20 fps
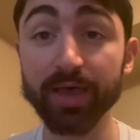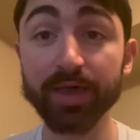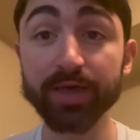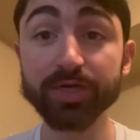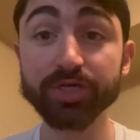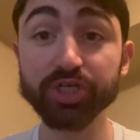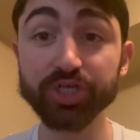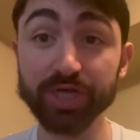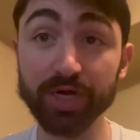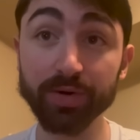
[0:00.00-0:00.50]

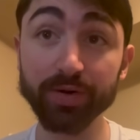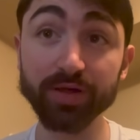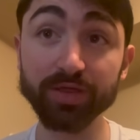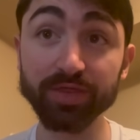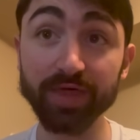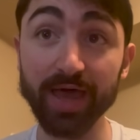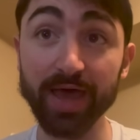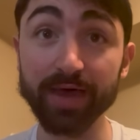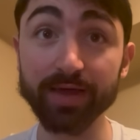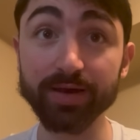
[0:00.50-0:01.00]
sharing
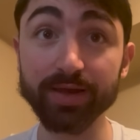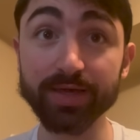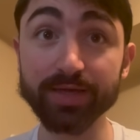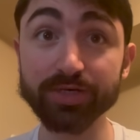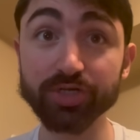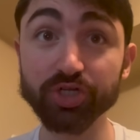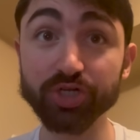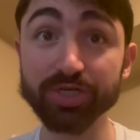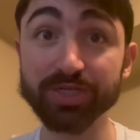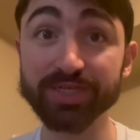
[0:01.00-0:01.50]
that
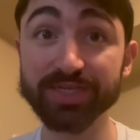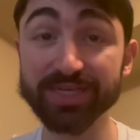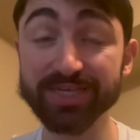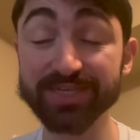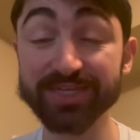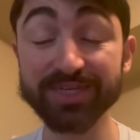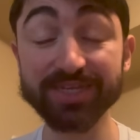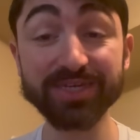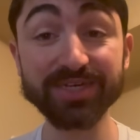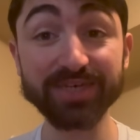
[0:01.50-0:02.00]
in just
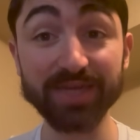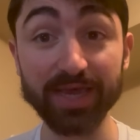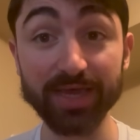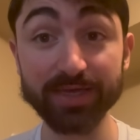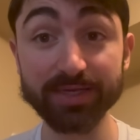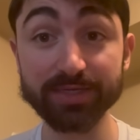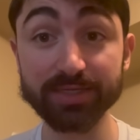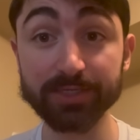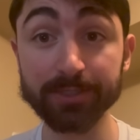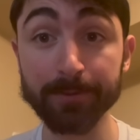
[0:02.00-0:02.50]
16
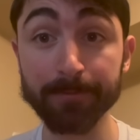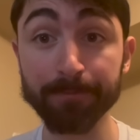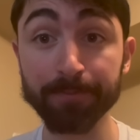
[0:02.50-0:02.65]
days,